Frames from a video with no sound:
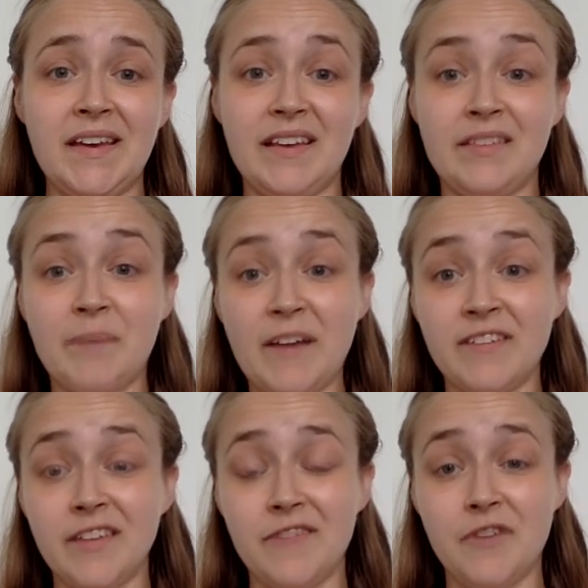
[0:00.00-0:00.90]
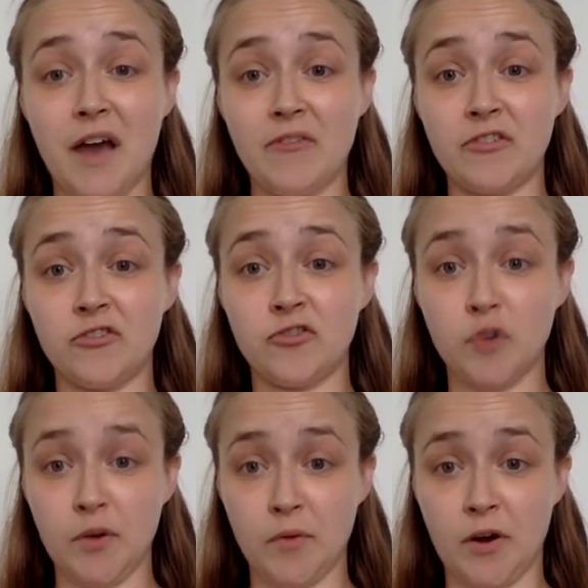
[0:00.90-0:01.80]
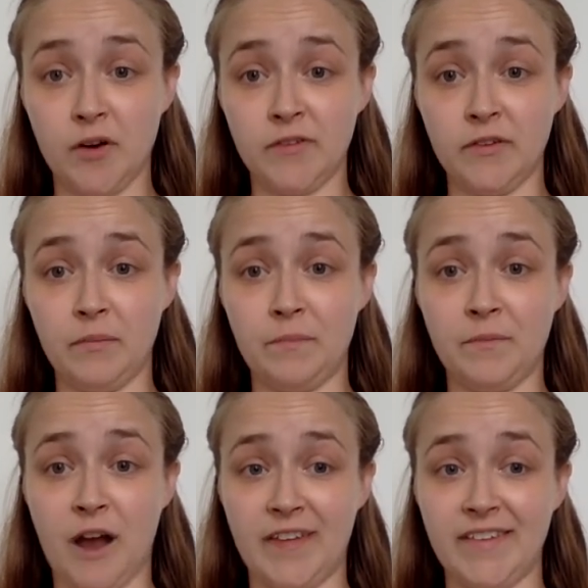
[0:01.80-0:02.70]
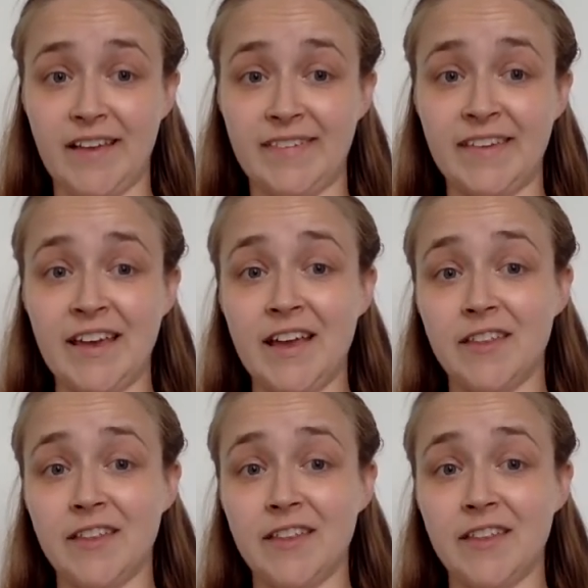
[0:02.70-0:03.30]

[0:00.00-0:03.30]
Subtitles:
Especially if you have a short rehearsal process,